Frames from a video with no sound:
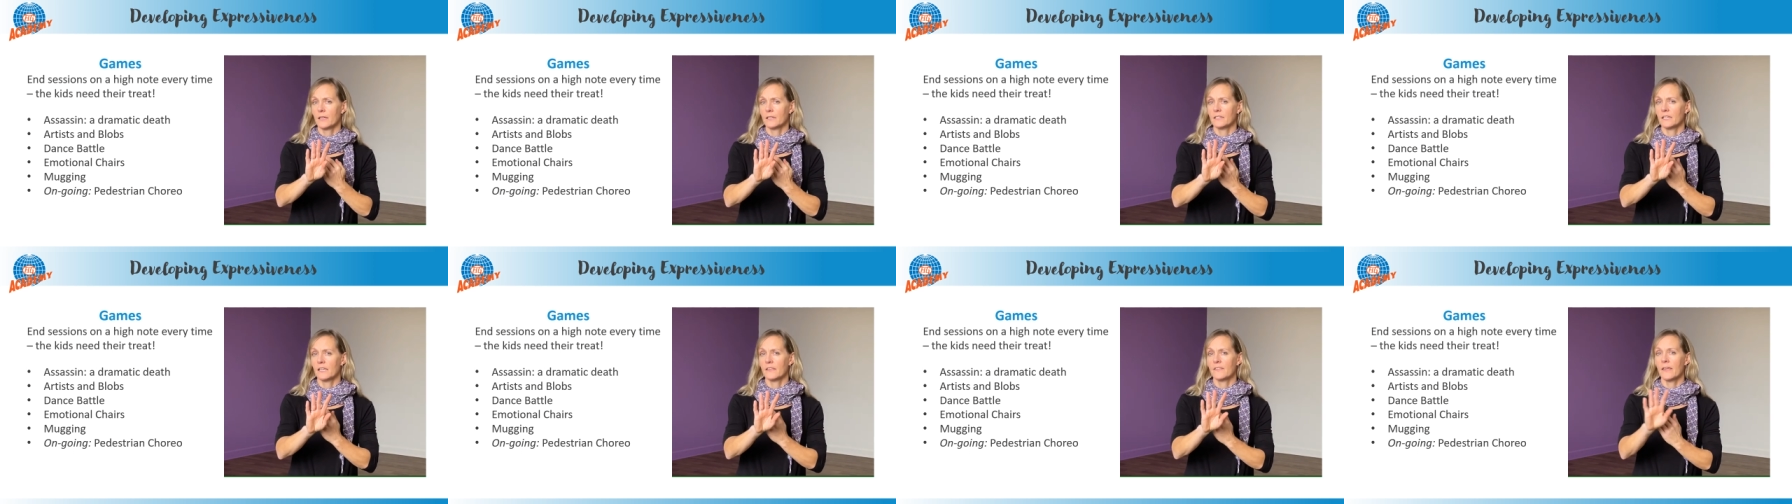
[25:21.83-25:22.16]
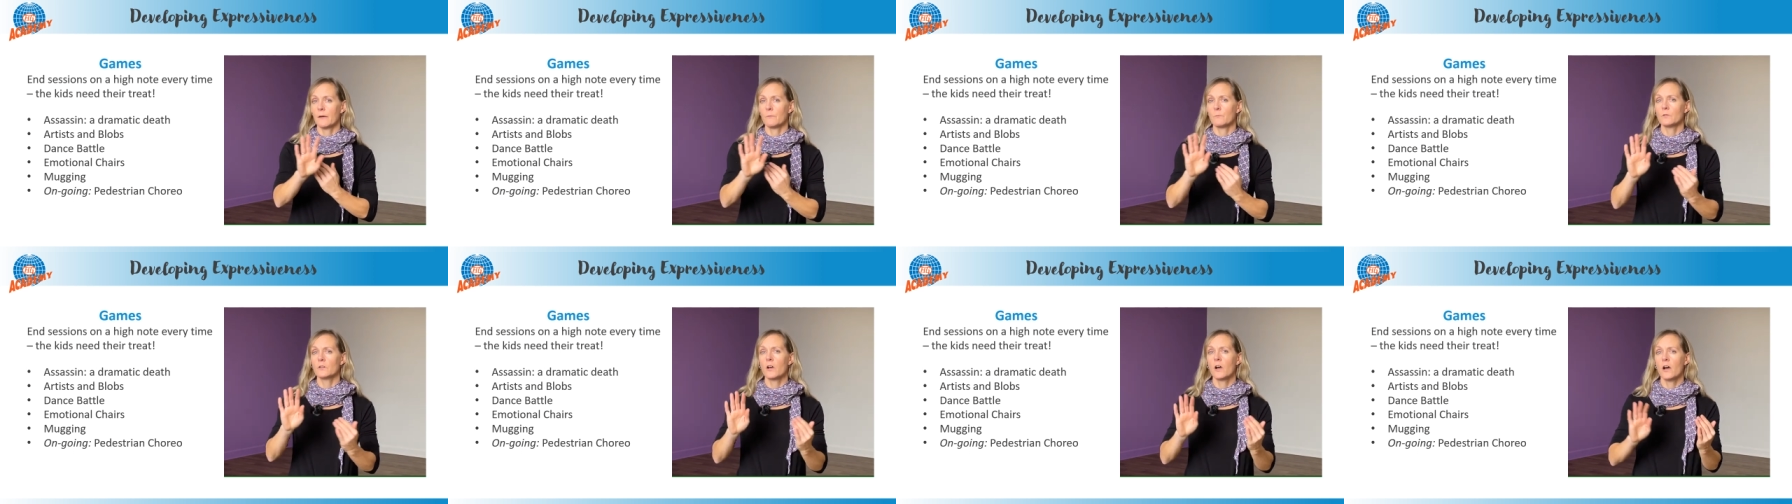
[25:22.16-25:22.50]
and that
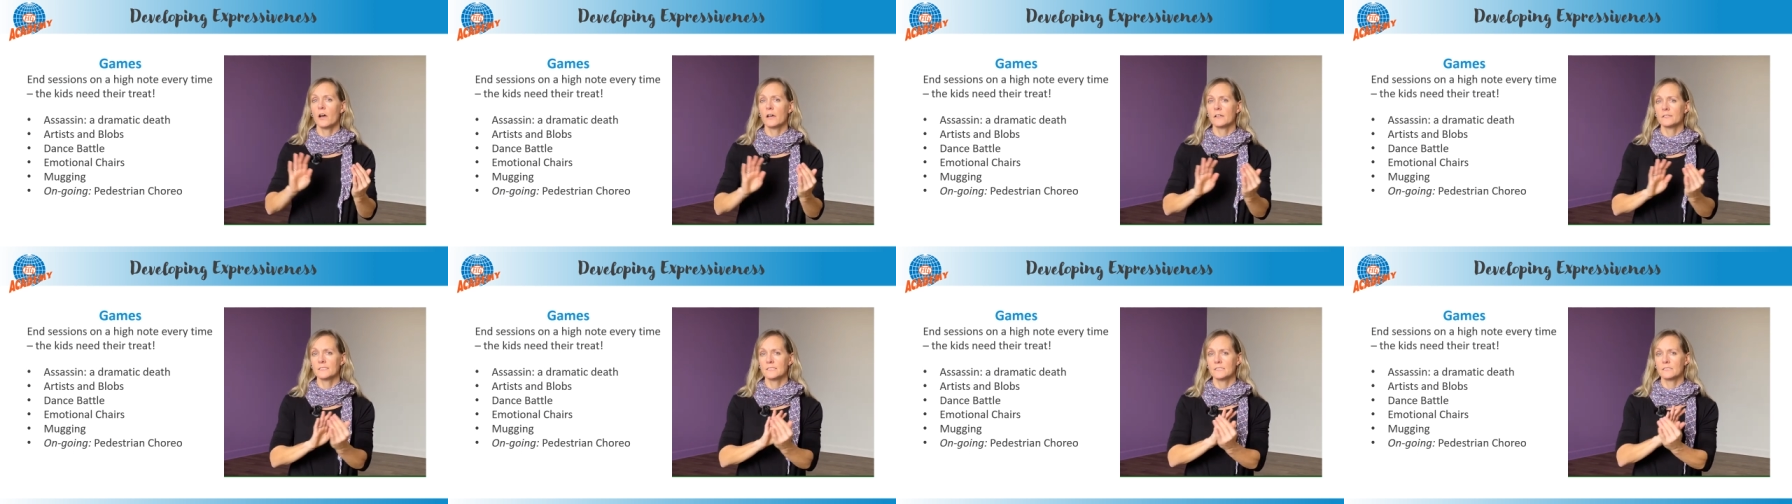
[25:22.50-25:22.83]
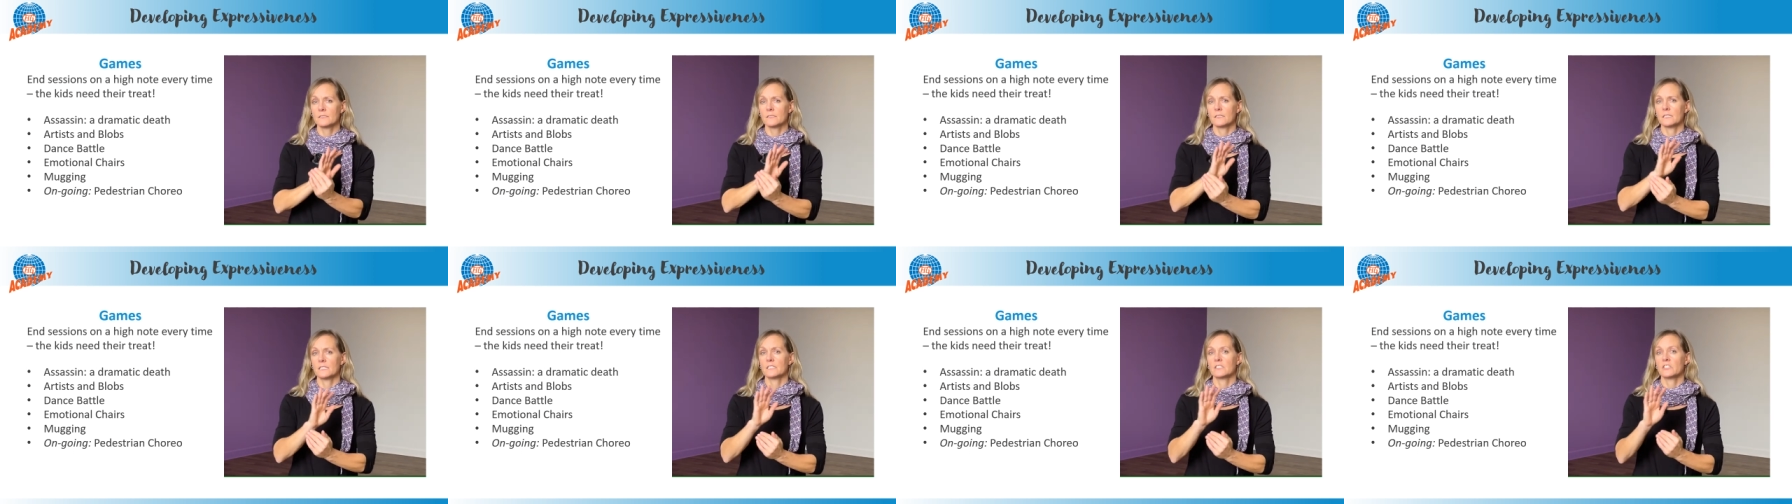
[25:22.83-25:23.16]
will
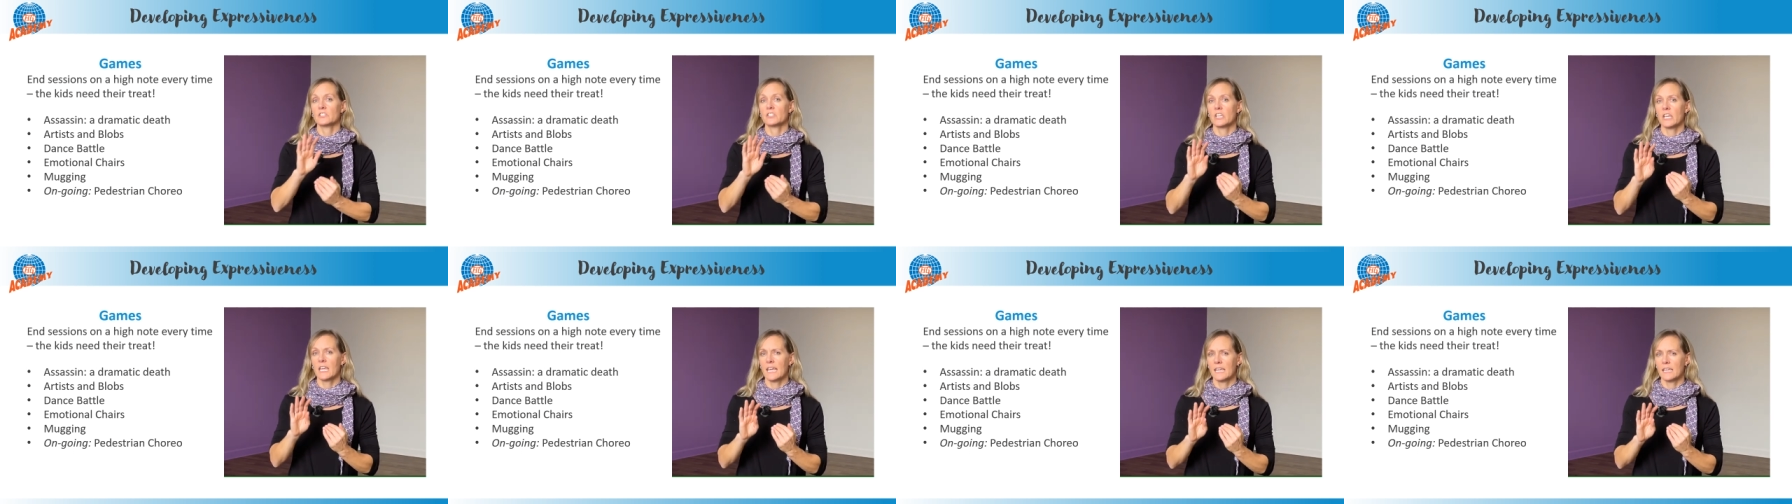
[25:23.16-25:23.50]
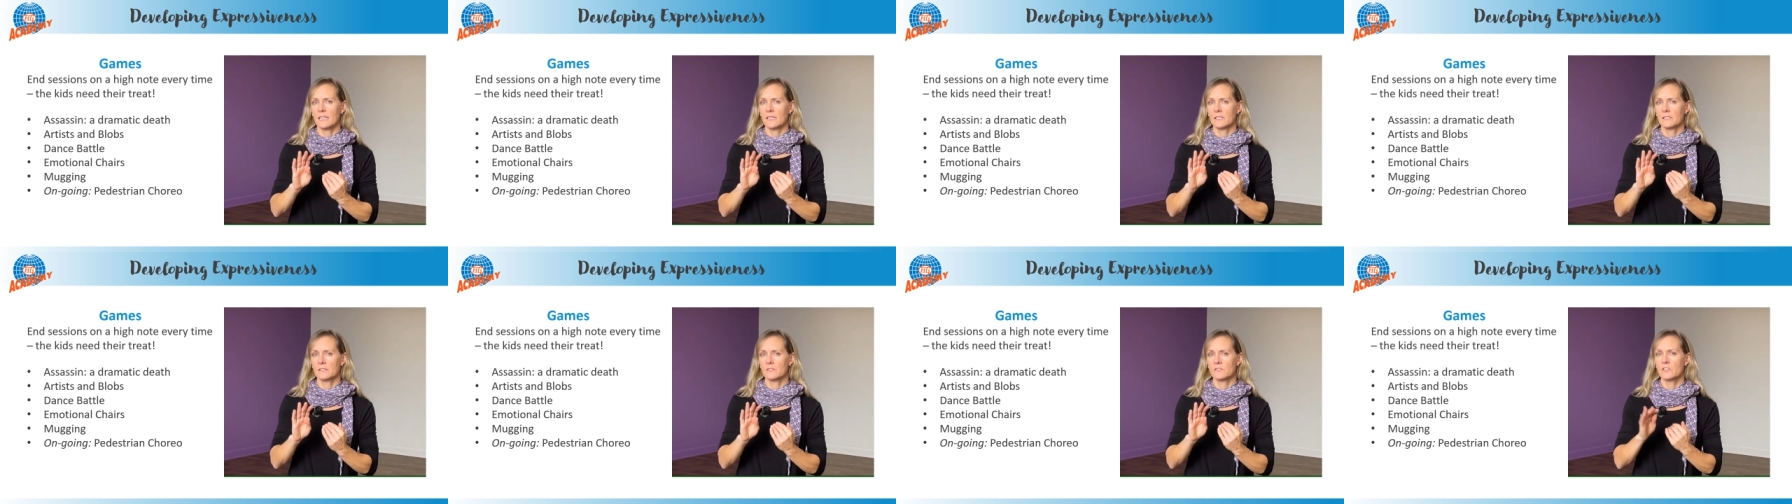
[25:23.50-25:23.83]
constantly
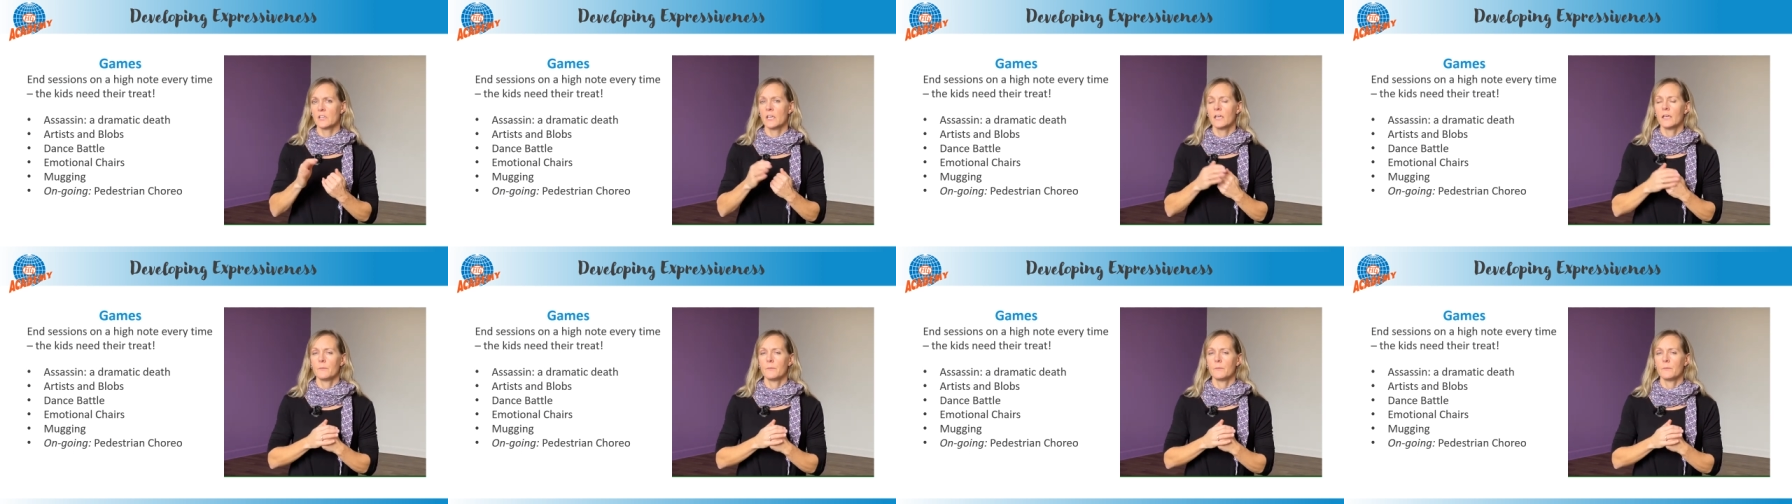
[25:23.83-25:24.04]
change